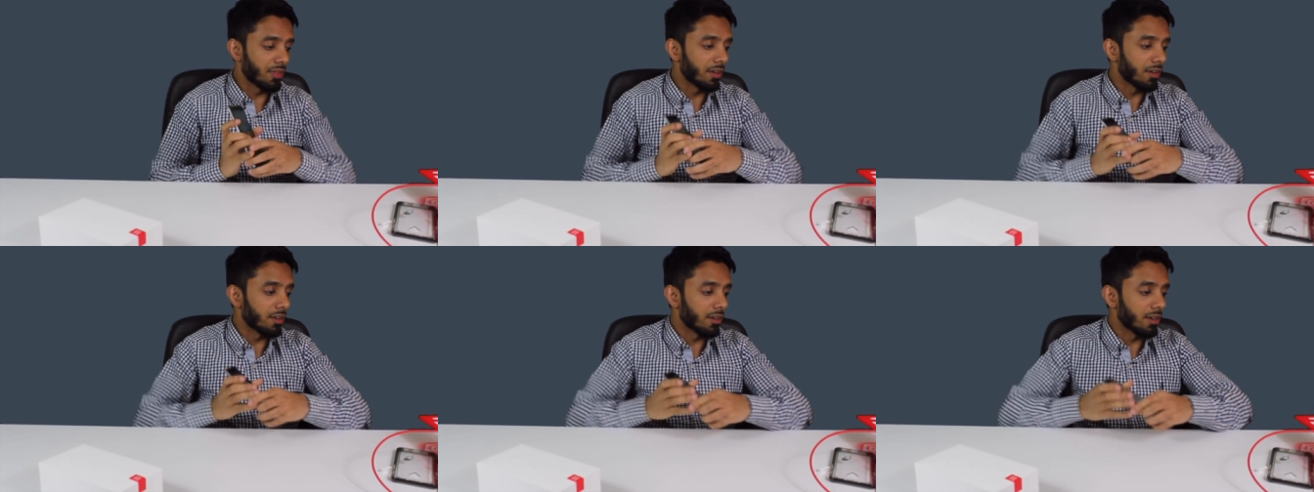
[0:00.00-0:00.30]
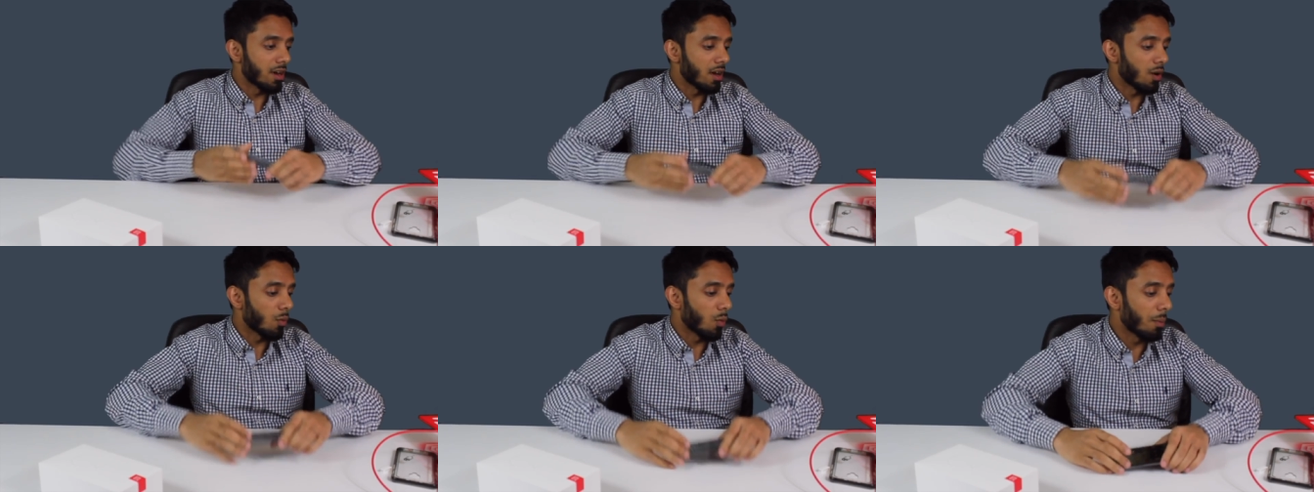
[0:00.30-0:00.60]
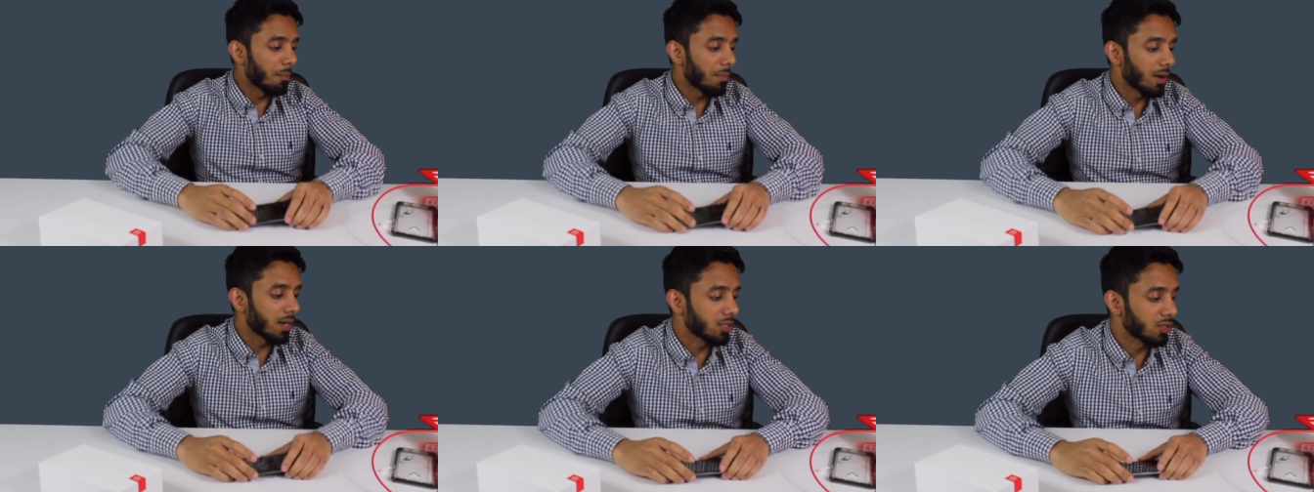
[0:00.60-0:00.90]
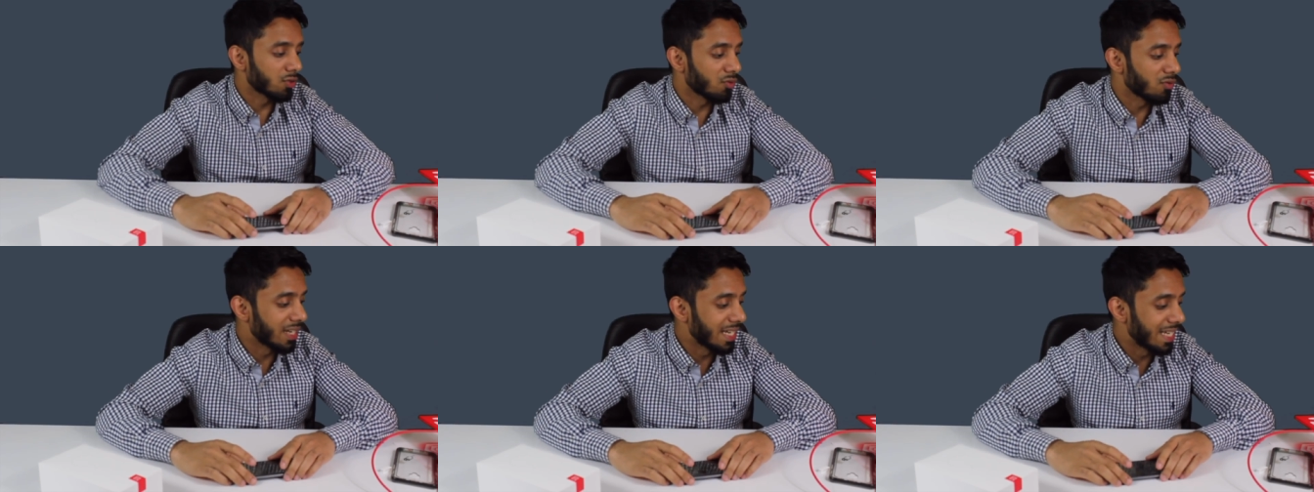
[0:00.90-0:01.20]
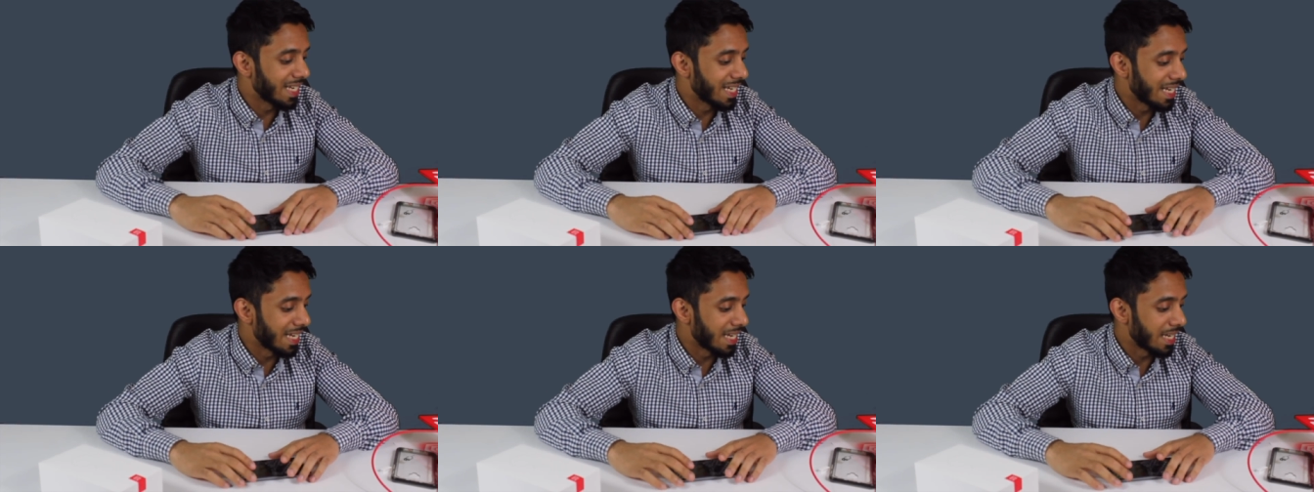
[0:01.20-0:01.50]
the OnePlus
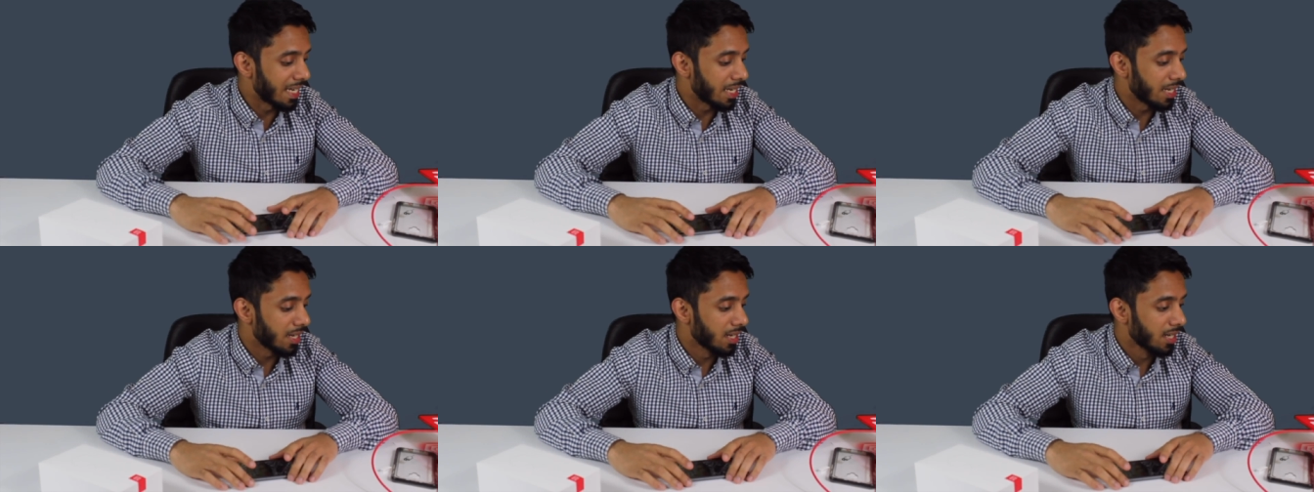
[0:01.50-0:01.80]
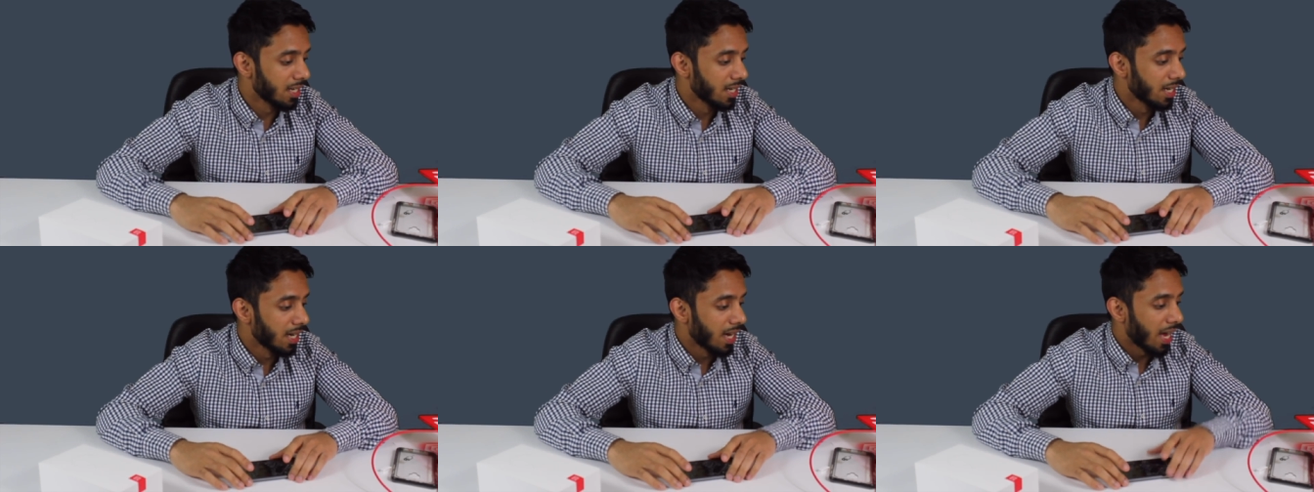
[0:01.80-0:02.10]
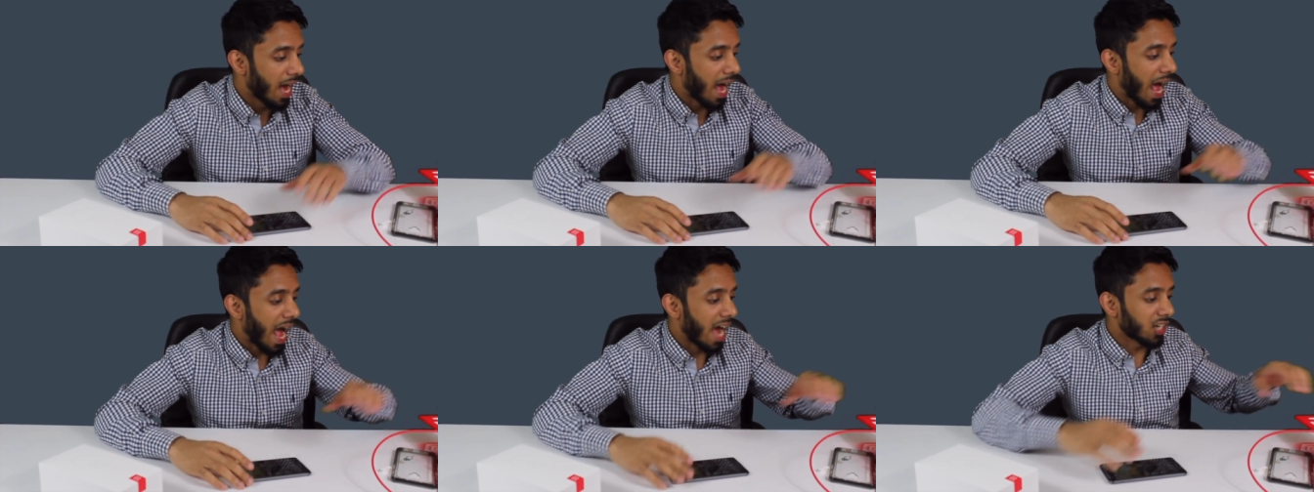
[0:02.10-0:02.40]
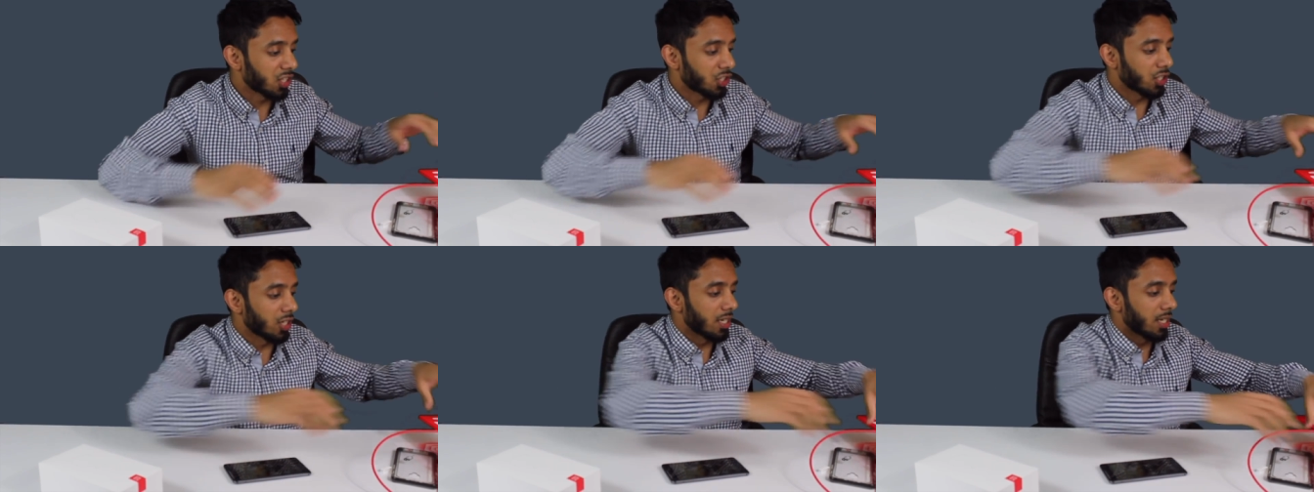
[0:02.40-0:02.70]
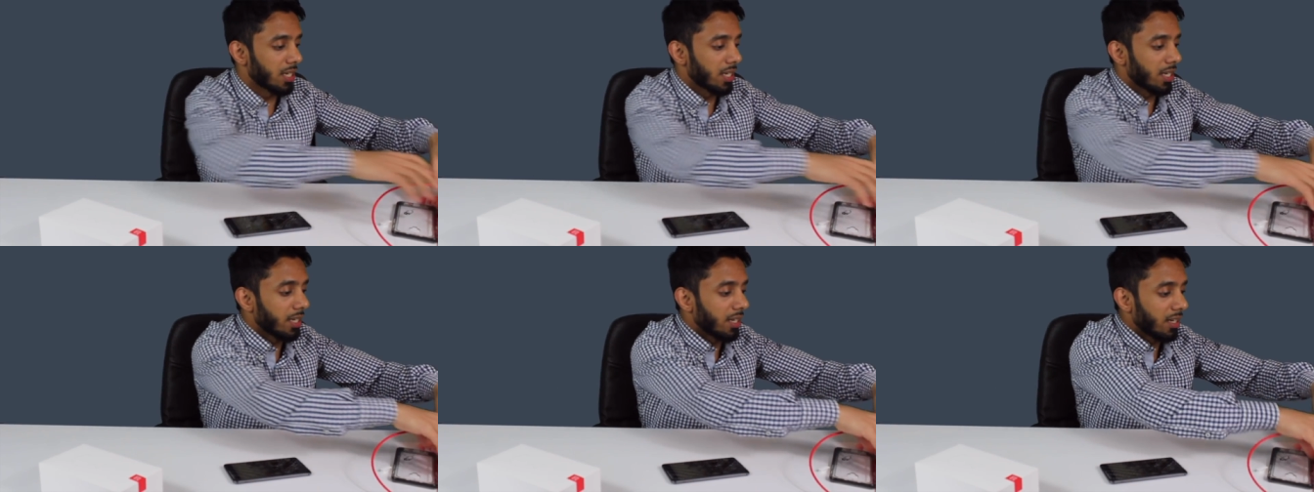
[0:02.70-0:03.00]
3T
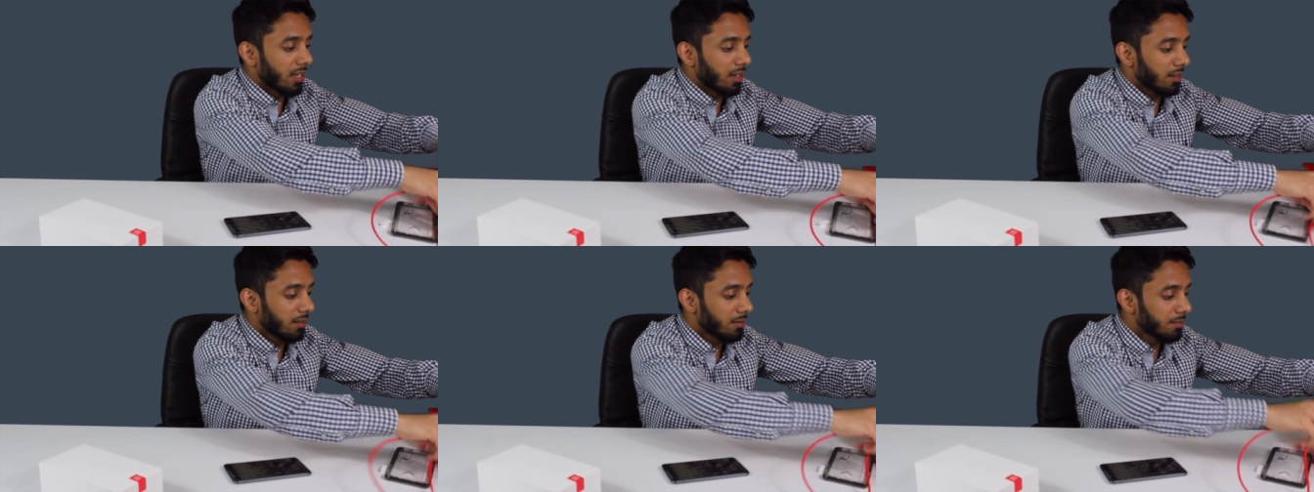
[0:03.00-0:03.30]
actually